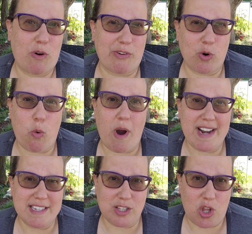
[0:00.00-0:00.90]
for quite
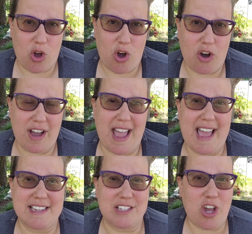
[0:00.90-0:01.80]
as long
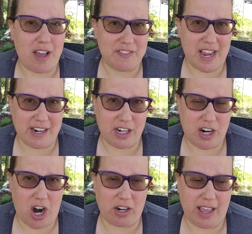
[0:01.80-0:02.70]
as softneck
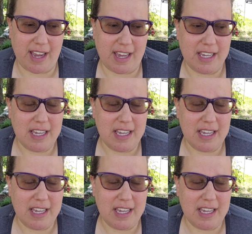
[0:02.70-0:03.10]
garlic.